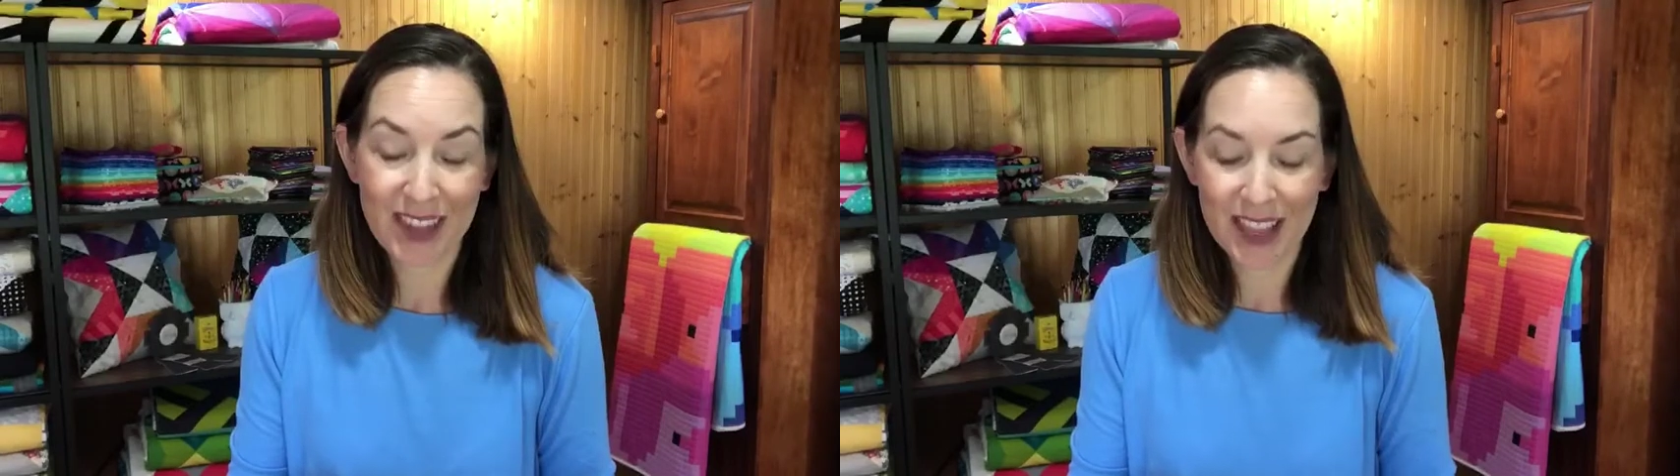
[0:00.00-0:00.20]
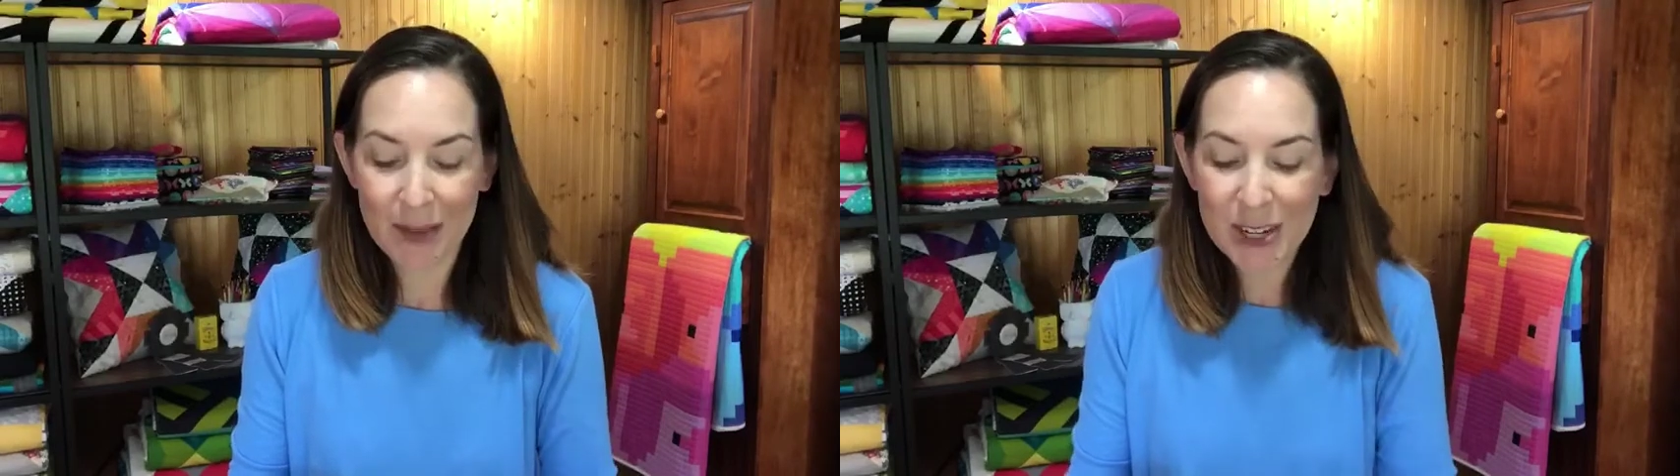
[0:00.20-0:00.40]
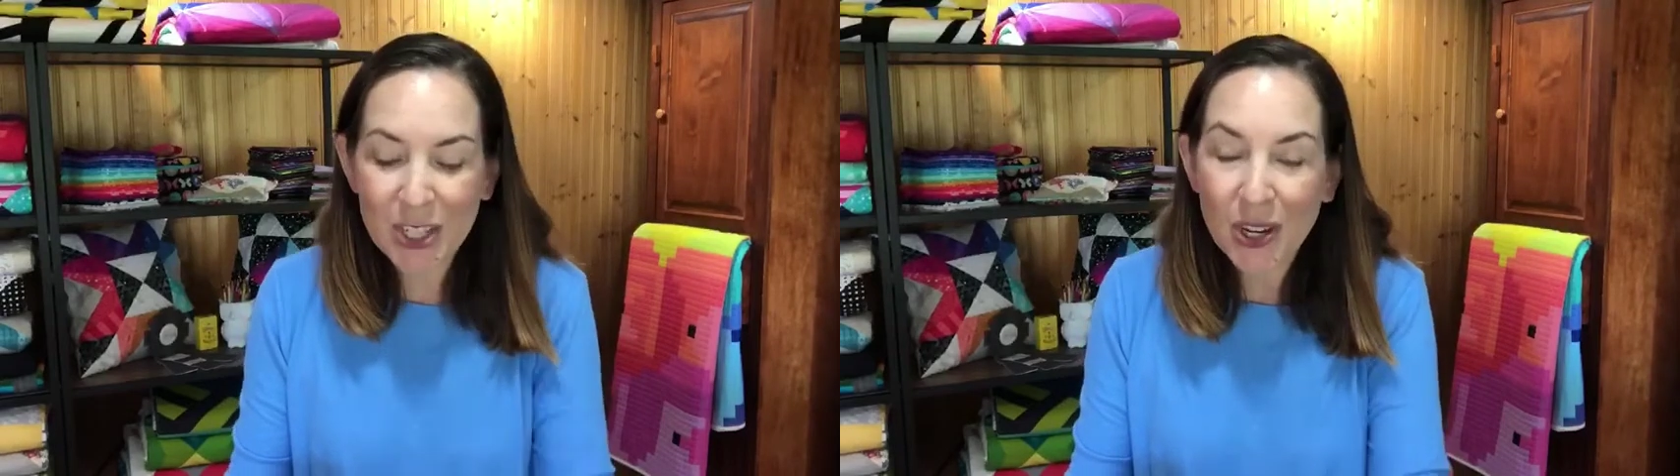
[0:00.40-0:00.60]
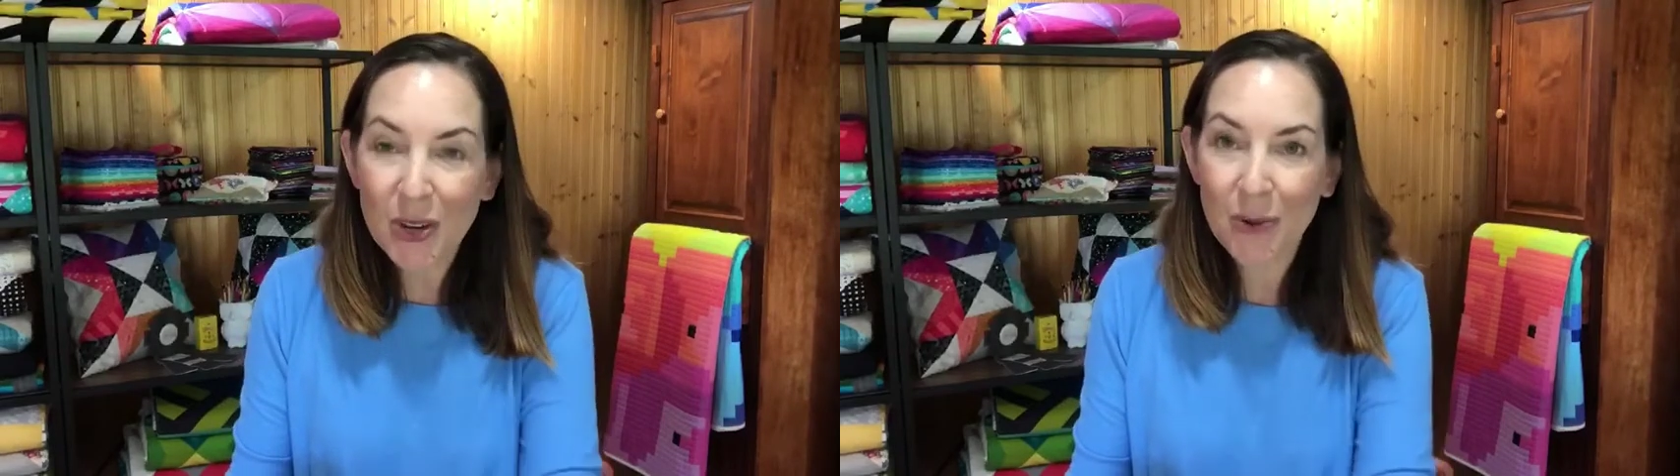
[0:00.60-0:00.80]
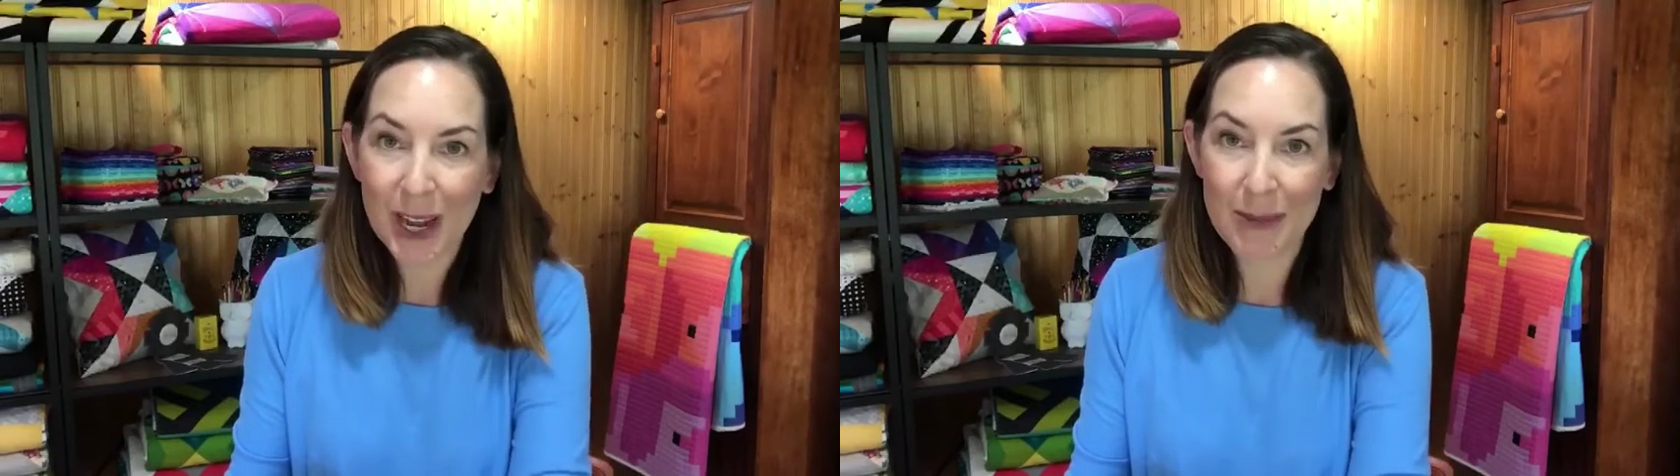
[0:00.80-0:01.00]
Let me show you
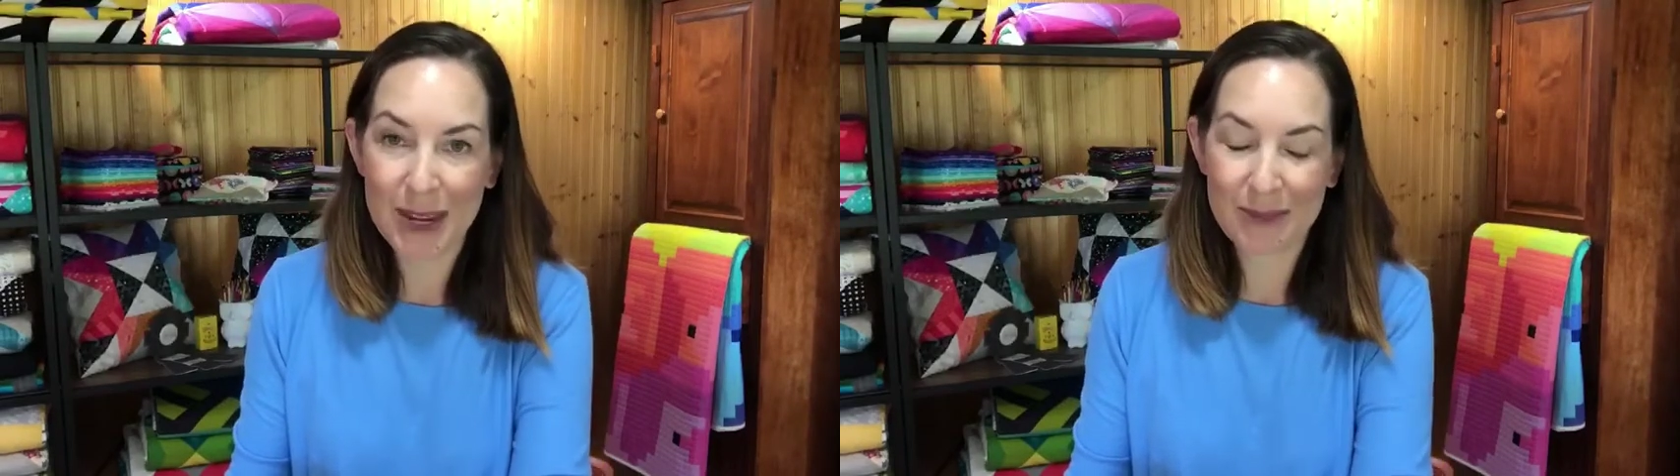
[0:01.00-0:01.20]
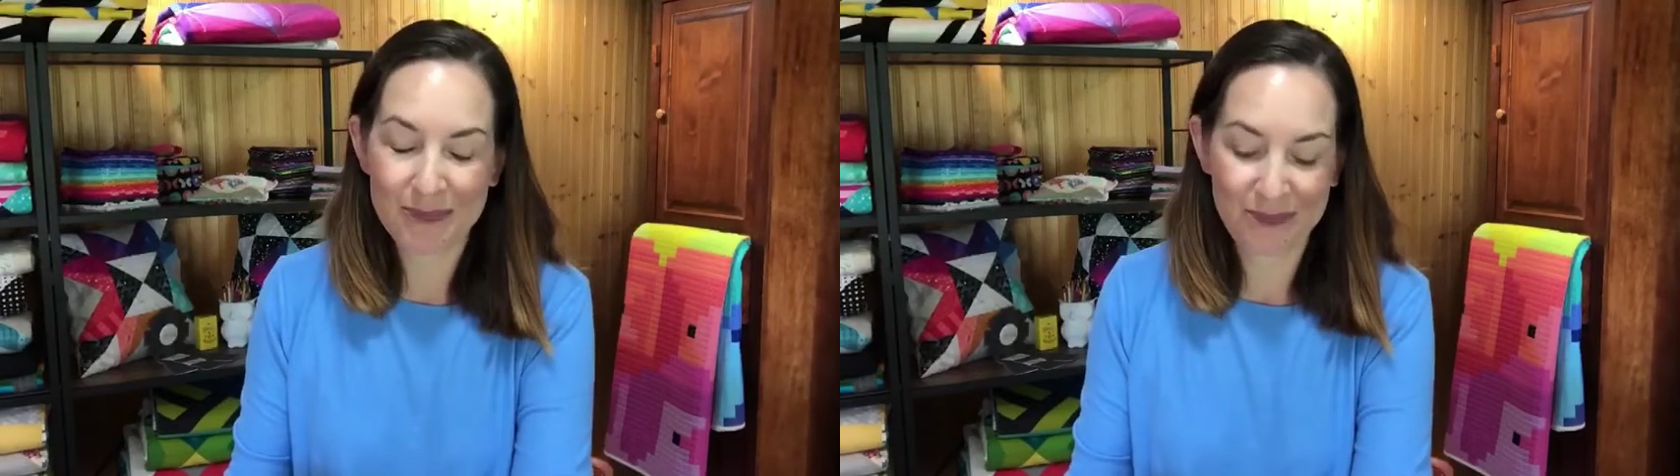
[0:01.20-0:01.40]
what I mean.